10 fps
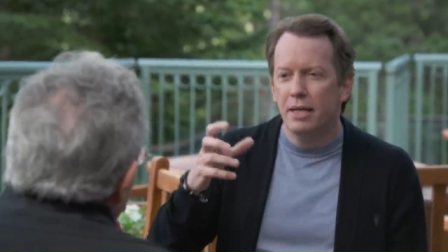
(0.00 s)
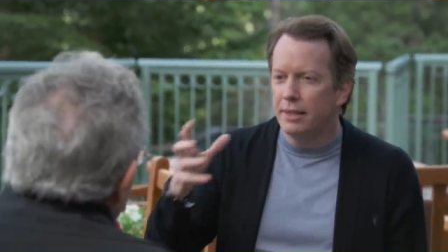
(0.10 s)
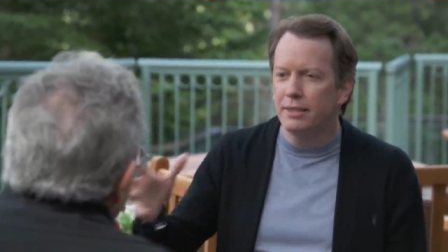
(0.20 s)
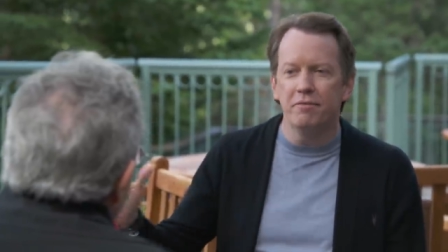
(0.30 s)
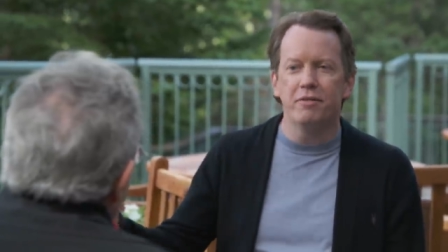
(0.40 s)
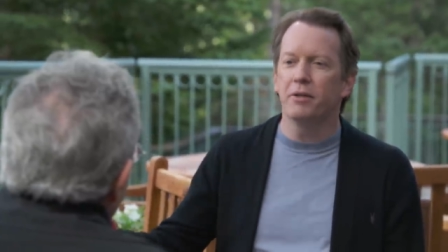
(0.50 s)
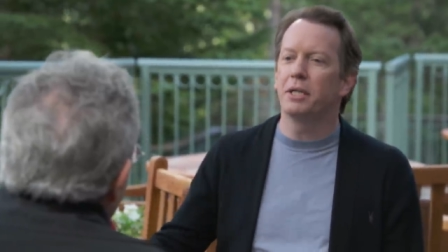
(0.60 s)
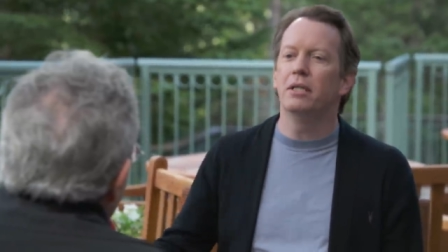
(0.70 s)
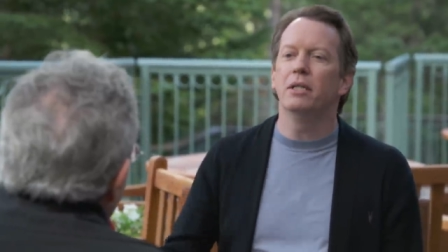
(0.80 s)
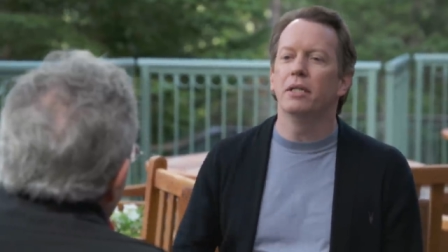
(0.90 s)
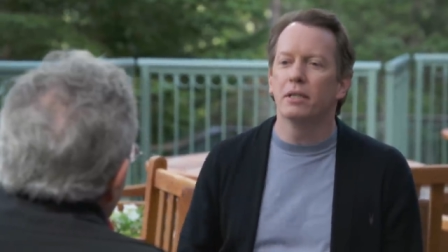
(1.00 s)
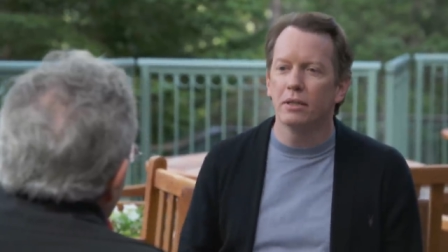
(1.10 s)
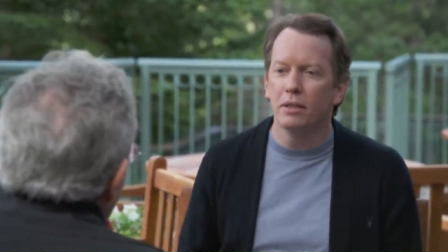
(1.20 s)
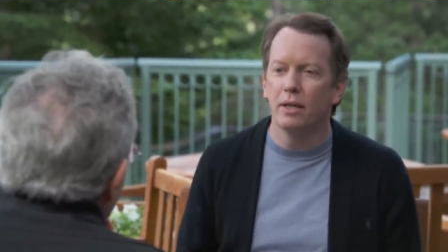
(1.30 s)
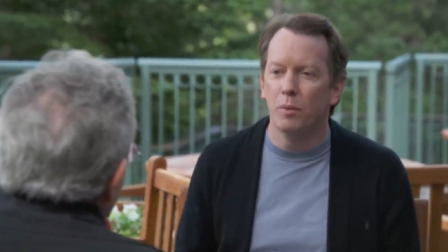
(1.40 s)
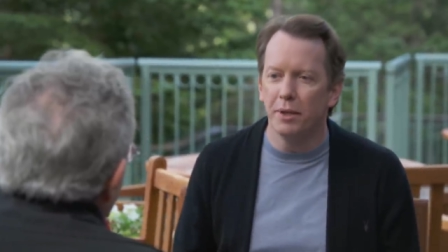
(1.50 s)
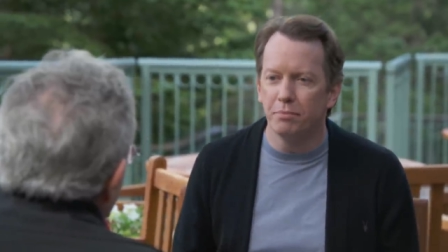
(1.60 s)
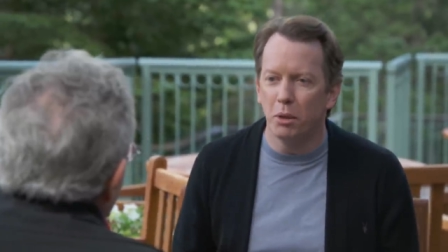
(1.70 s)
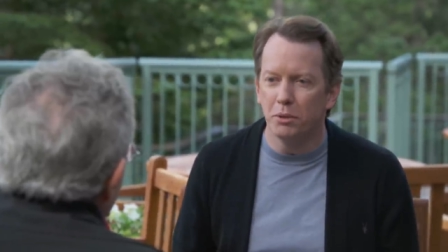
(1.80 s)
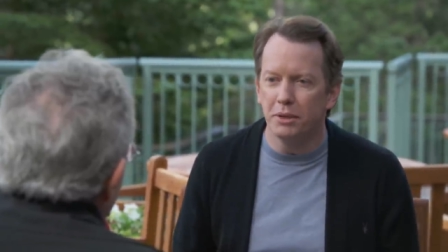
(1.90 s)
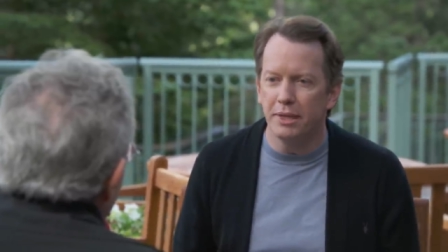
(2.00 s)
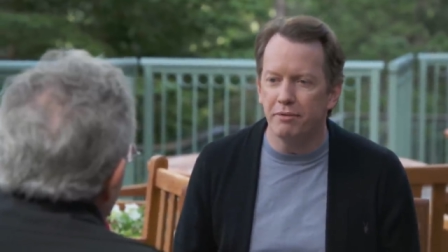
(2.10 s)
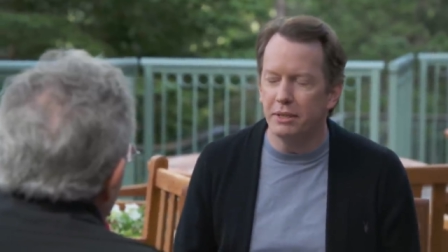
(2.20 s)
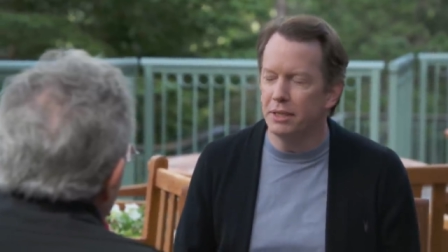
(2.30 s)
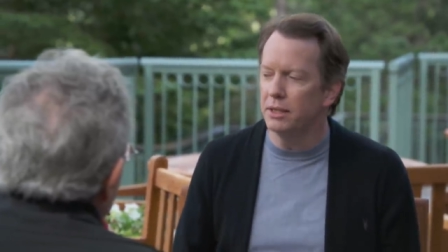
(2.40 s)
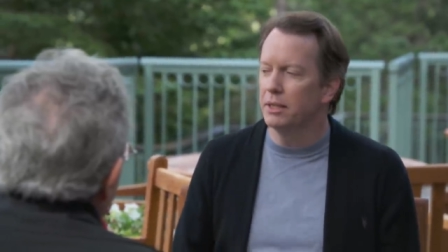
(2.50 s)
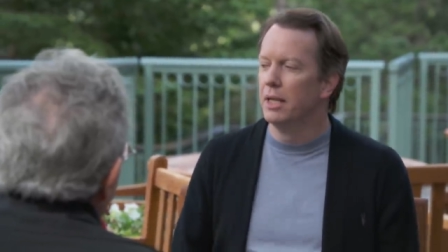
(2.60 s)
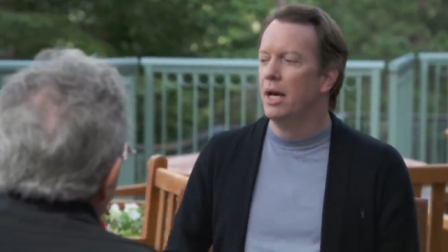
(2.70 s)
That's a very clear and well-posed definition.